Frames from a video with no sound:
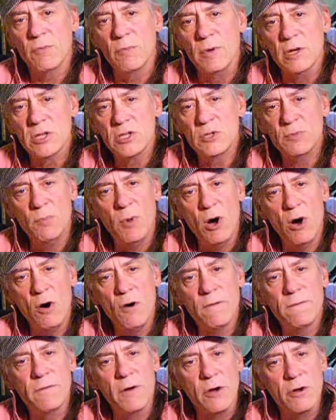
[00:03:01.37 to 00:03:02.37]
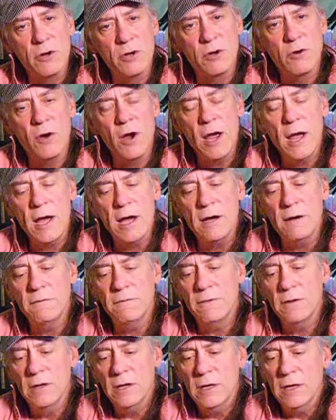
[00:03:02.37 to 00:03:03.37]
from a small photograph.
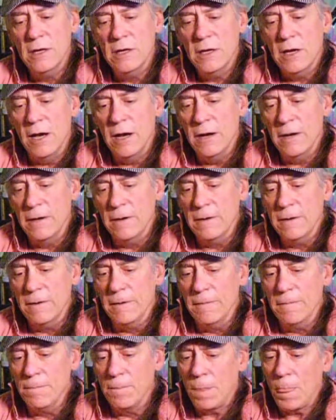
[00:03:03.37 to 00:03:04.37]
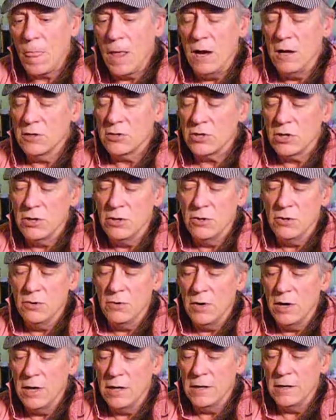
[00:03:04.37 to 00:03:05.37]

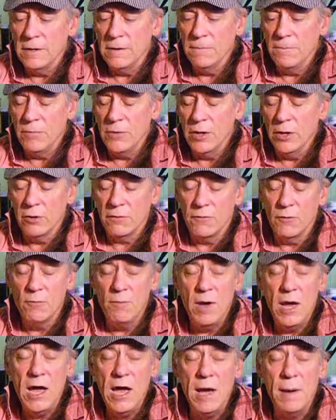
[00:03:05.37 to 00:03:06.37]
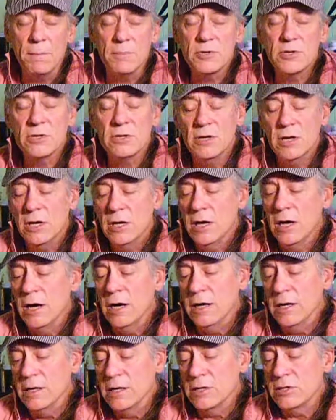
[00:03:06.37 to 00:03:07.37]
Also, look for maps.
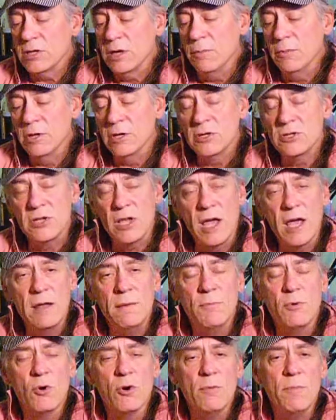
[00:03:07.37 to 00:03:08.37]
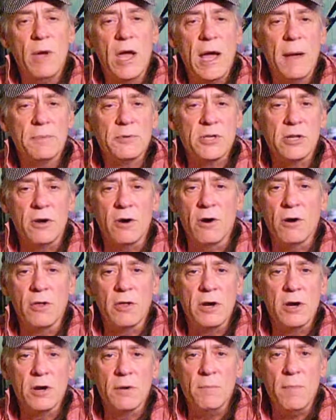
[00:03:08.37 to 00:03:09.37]
Some of the Sanborn maps and
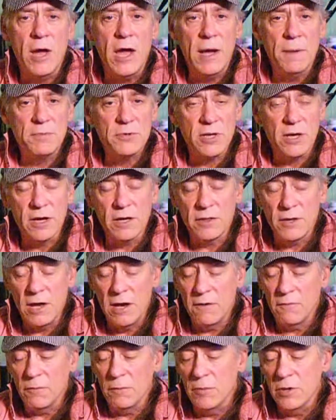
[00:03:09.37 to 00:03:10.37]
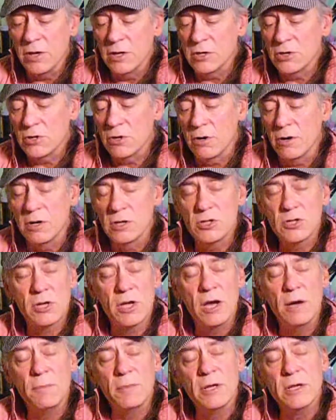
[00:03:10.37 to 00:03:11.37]
earlier maps like that from the insurance
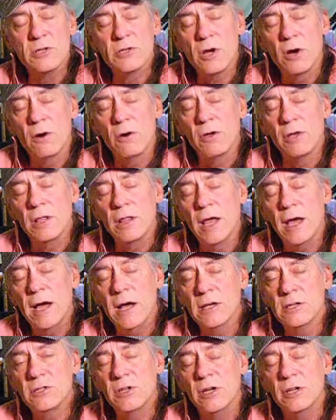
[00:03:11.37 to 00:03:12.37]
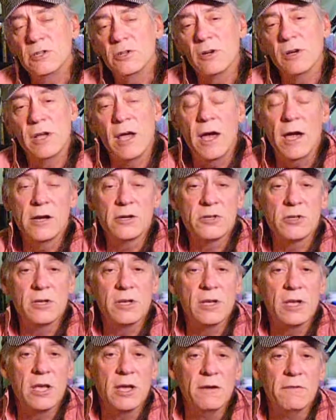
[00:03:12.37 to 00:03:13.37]
companies early last century
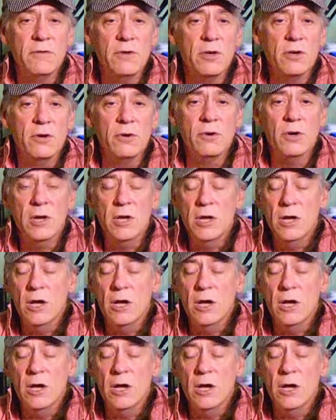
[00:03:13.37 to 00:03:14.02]
actually give you